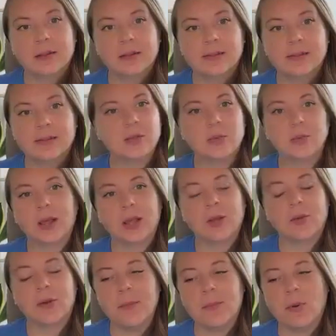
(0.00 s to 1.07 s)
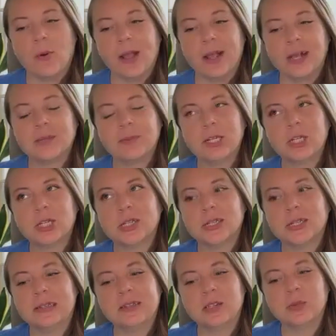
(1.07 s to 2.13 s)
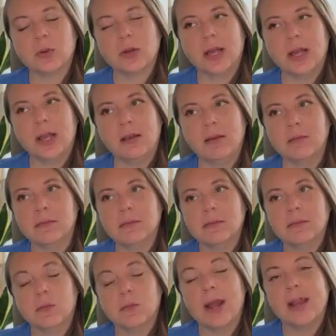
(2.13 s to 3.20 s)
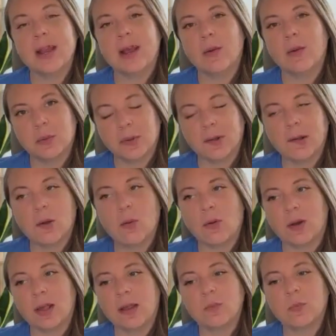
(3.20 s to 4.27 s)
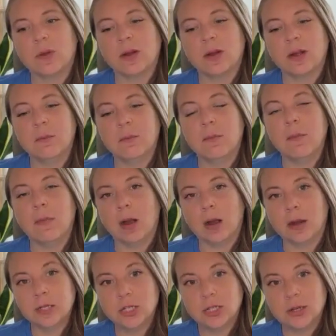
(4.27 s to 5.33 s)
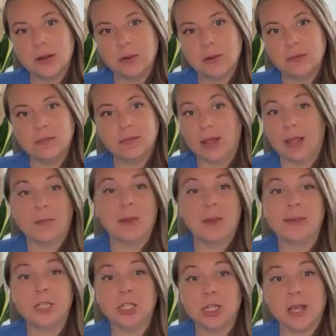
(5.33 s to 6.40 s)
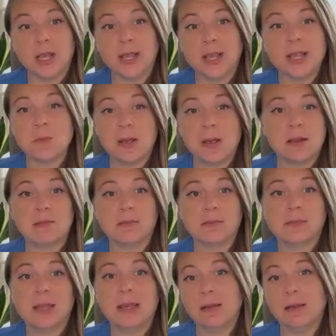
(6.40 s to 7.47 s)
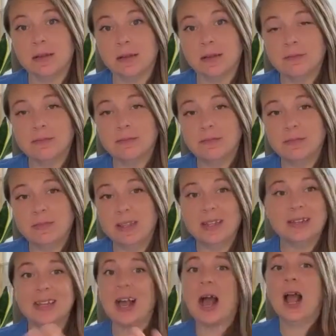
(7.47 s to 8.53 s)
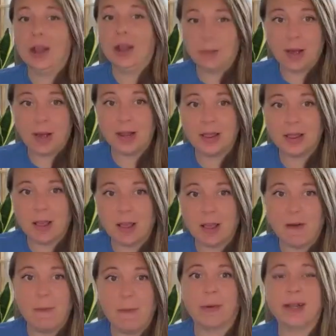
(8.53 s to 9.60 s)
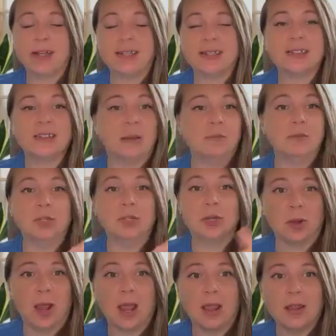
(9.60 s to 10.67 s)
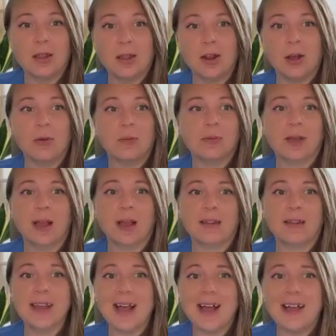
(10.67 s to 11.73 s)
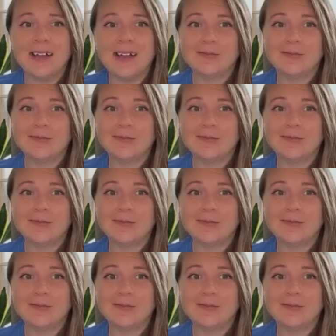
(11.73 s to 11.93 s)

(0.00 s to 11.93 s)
that's a really great point, especially since we're in right now when we're recording, we're in March, and like baby G, he's been ill the entire month of February to some degree, you know, like not. Mm-hmm.